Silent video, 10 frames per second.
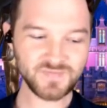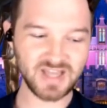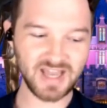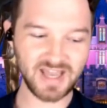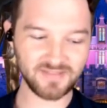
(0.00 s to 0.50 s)

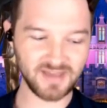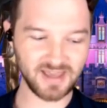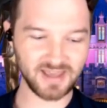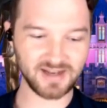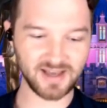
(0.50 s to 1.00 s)
and
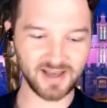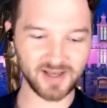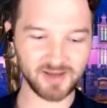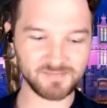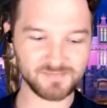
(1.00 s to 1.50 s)
then
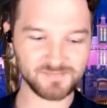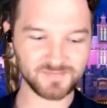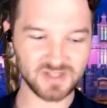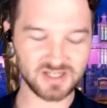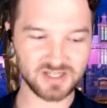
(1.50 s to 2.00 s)
um,
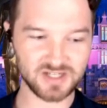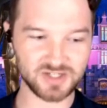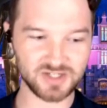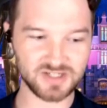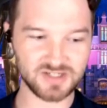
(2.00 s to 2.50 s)

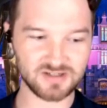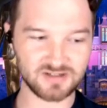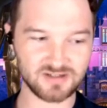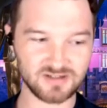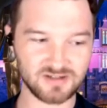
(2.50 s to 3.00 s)
just
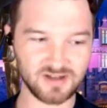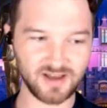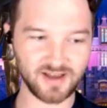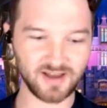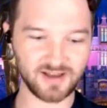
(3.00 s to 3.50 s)

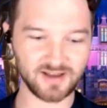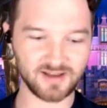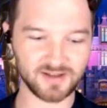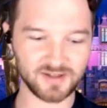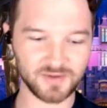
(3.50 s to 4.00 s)
uh,
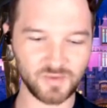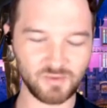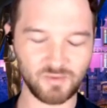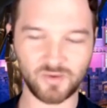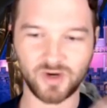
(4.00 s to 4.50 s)

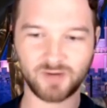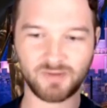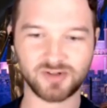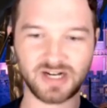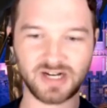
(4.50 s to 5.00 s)
what, what, word am
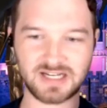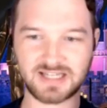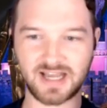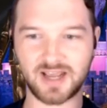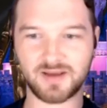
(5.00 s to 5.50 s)
I trying to
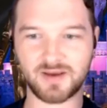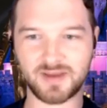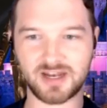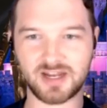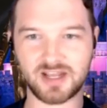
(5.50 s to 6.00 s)
say? I
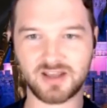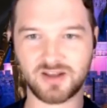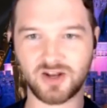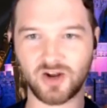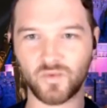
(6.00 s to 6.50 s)
mean,
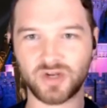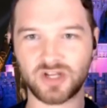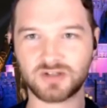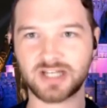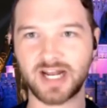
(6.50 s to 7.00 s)
you know, when
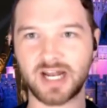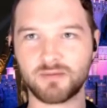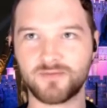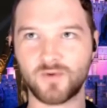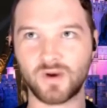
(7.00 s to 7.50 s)
you sign
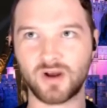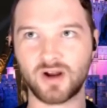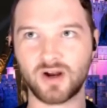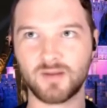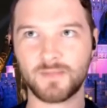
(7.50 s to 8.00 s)
up
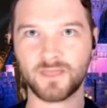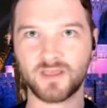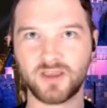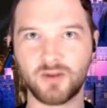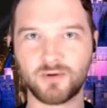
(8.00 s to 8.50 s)
for
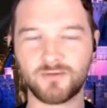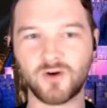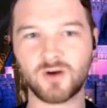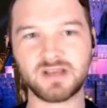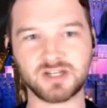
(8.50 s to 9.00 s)
you know,
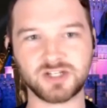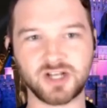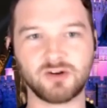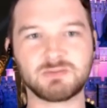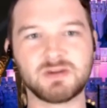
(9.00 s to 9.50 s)
performing in
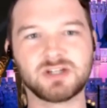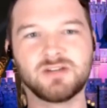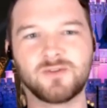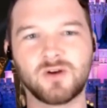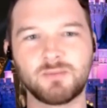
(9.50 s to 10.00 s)
general, especially
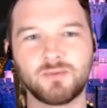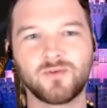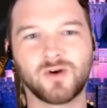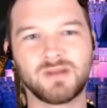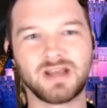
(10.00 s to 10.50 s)
for a
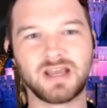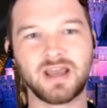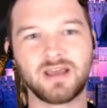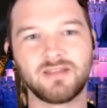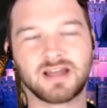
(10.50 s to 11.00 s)
performing
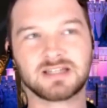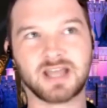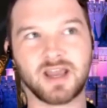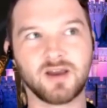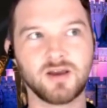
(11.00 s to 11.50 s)
gig that's
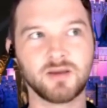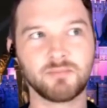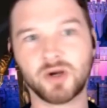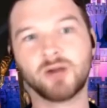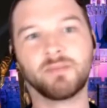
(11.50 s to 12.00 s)
like
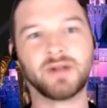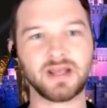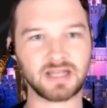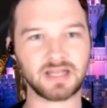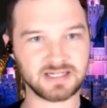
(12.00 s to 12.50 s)

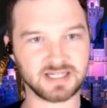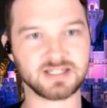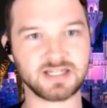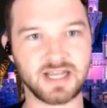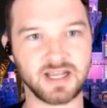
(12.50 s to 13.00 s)
permanent, like
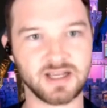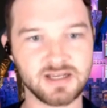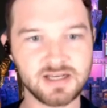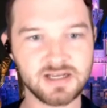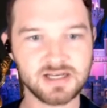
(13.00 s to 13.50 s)
Disney,
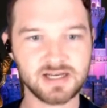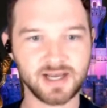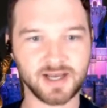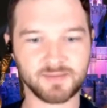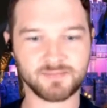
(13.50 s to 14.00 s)

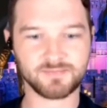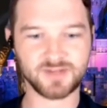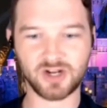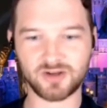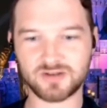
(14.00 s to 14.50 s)
mm-hmm. um,
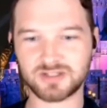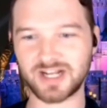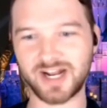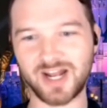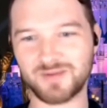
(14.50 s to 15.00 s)
you know, you
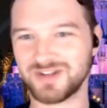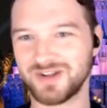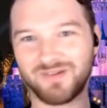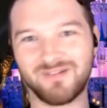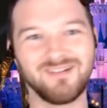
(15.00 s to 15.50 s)
sign up
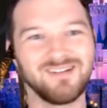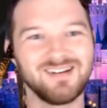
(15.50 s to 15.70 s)
to